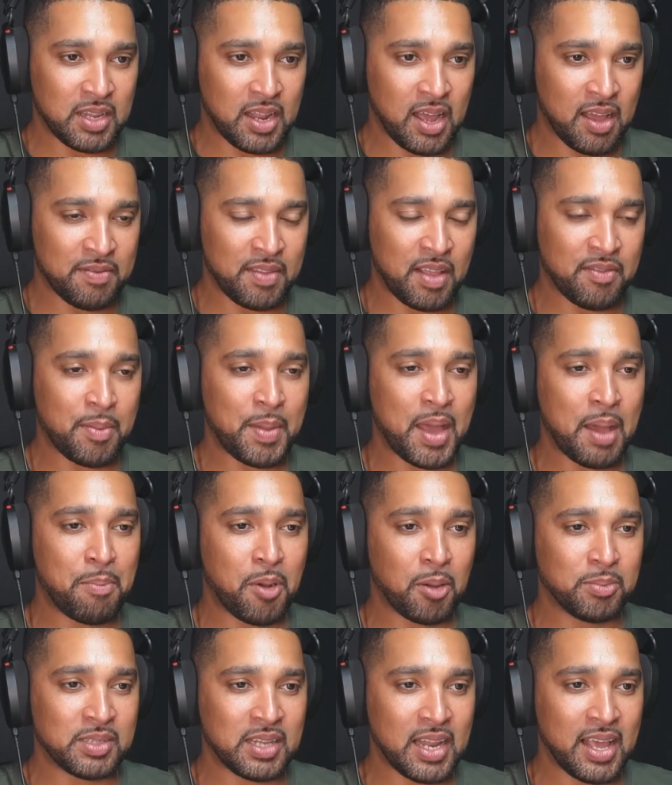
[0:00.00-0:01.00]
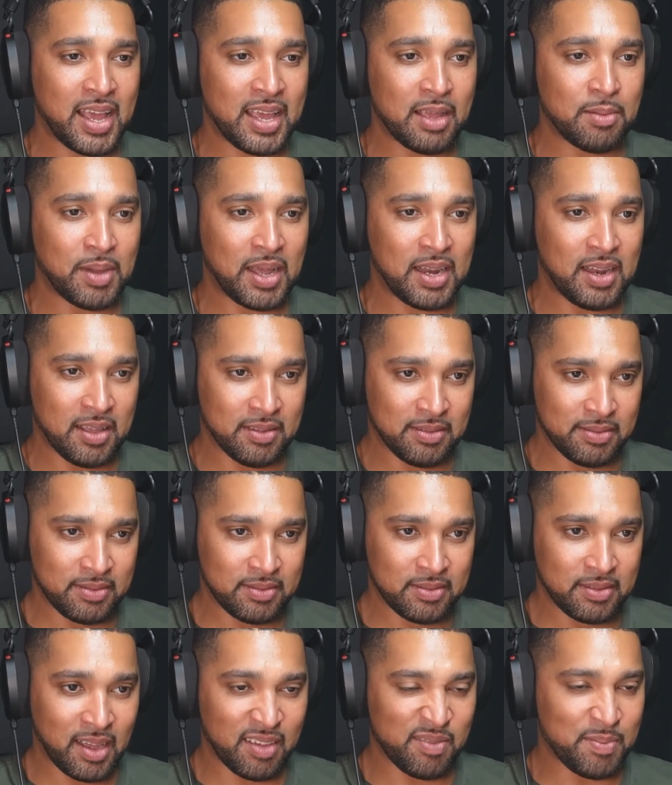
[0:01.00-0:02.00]
I've never met a bobslayer in my life.
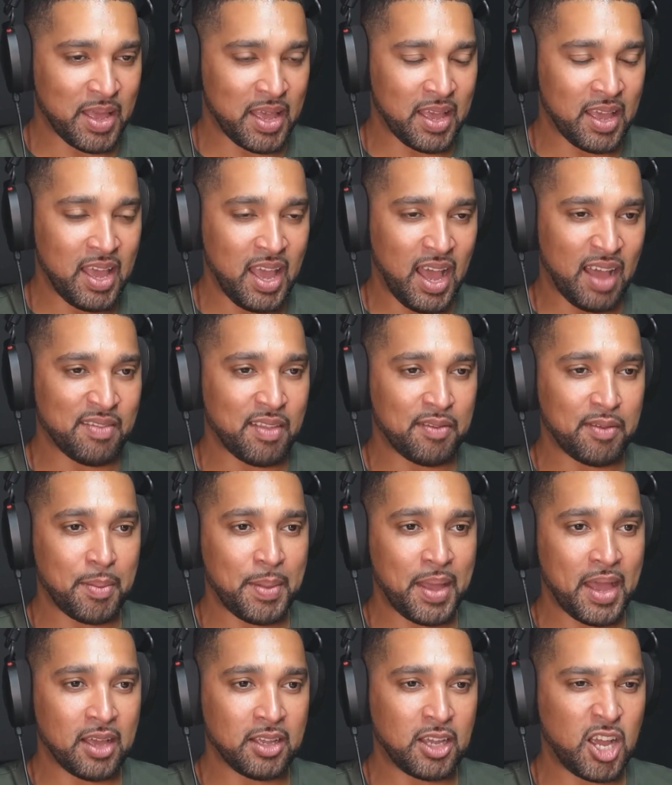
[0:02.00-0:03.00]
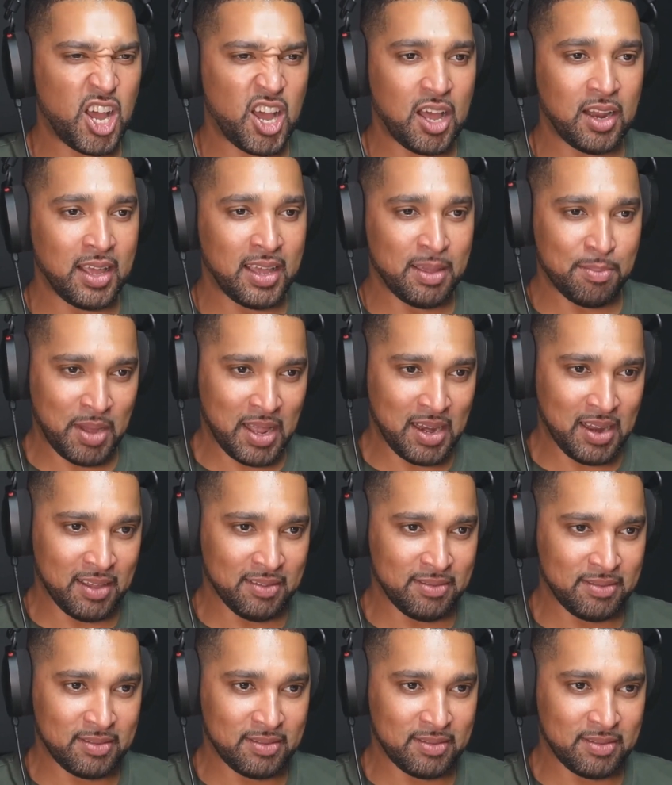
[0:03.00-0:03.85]
I've never met a curler in my life.